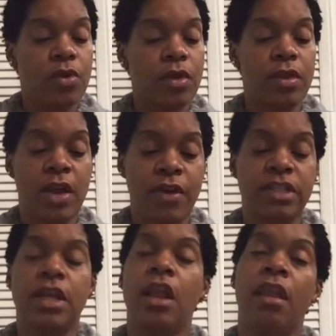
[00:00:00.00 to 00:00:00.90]
there
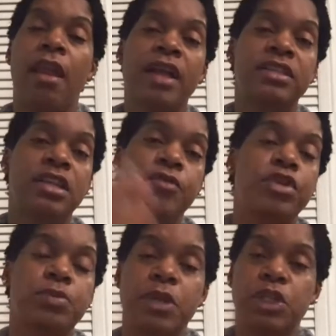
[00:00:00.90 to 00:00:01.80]
is lots of
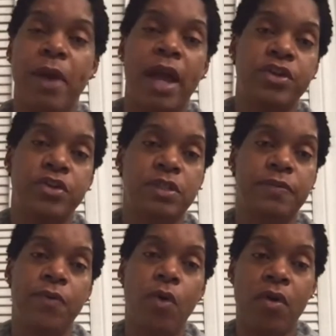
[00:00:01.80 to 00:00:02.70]
different speech patterns
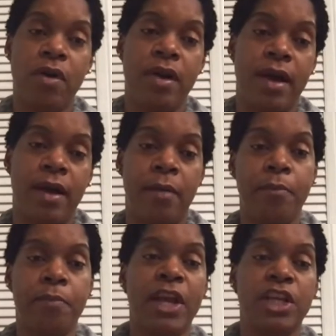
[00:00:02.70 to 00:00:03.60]
for a
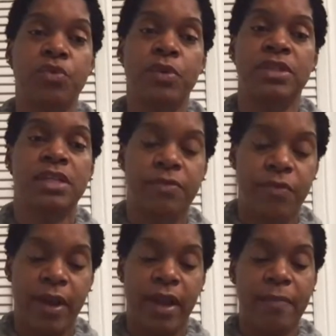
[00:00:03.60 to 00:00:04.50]
patient with
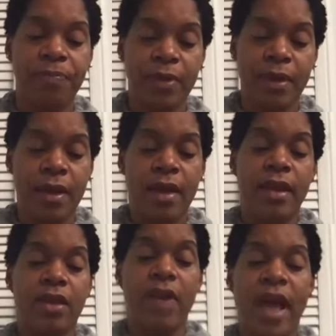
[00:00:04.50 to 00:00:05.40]
schizophrenia.
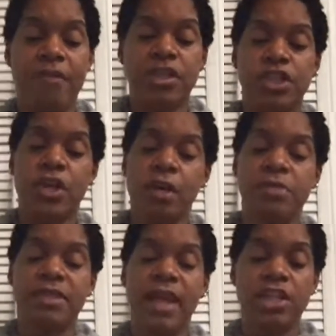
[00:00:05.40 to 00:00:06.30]
They could have
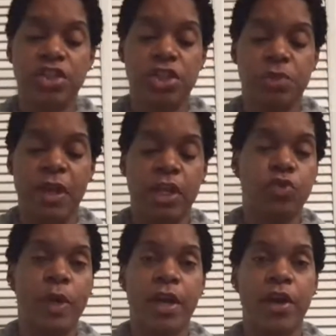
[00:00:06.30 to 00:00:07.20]
circumstantial
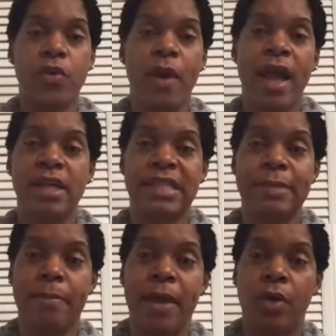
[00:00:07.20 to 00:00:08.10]
speech where you ask
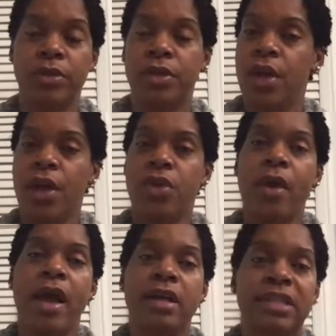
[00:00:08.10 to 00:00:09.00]
them
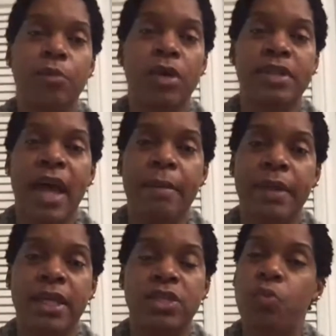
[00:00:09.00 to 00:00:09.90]
what time it
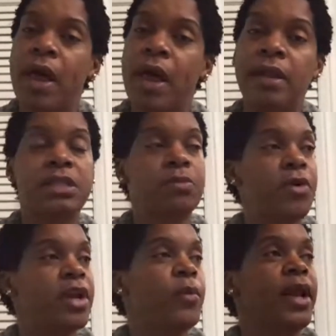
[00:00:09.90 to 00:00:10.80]
is. Well, this
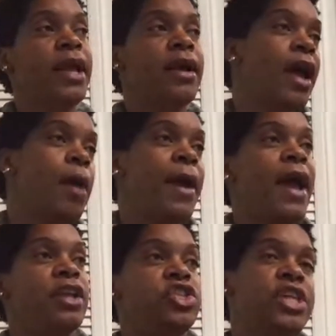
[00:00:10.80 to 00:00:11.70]
morning when I got up, I had a
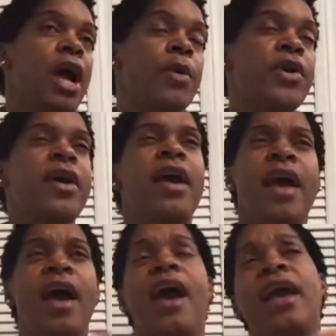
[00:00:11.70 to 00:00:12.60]
shower.
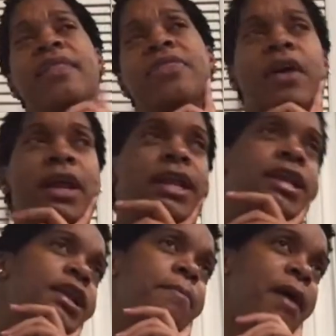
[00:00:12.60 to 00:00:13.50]
I thought I needed a
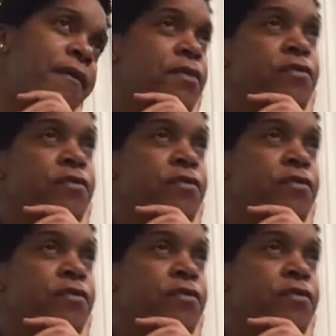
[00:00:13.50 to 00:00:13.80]
muffin for